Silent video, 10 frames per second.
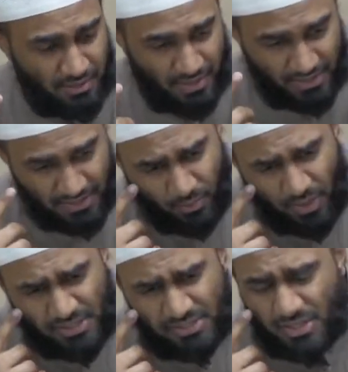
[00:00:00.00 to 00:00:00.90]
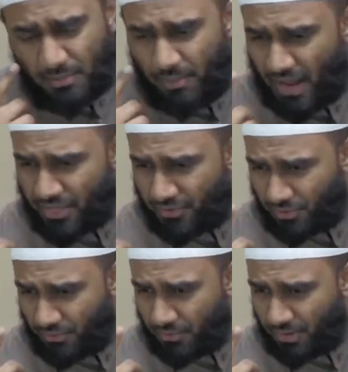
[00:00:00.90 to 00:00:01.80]
that he went to the
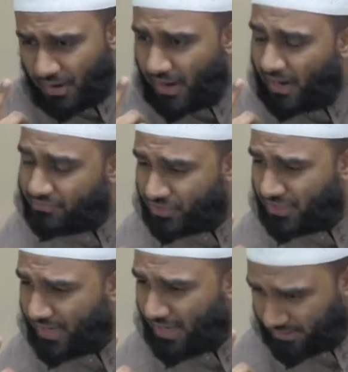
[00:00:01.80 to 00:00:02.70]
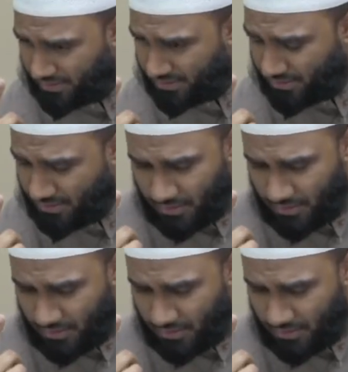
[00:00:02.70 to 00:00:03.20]
bathroom after he ate.